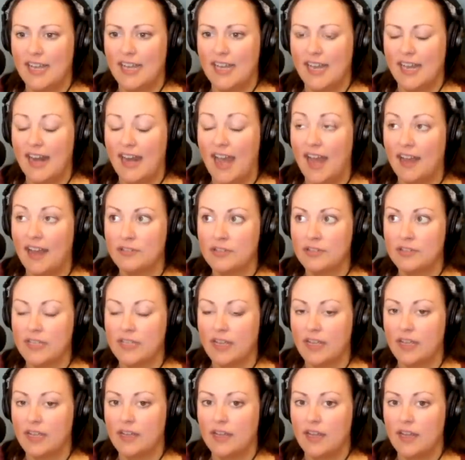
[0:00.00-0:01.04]
And I was
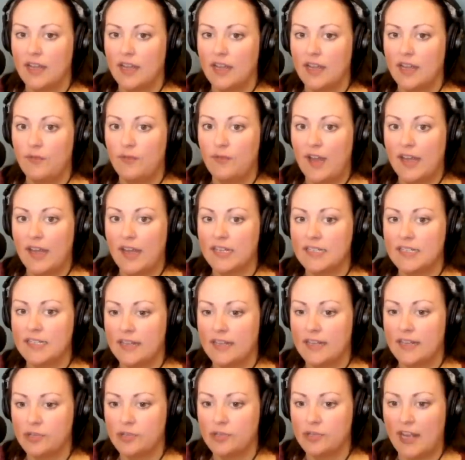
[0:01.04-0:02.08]
like, I didn't
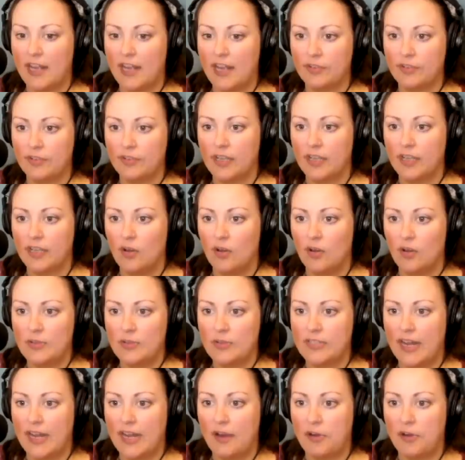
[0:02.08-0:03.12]
text her back for like
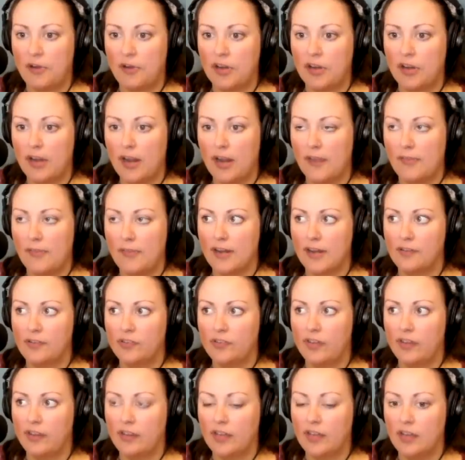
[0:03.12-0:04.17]
almost an hour. And then I
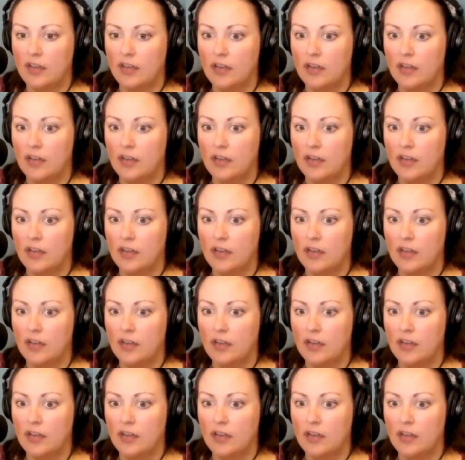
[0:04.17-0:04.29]
was like,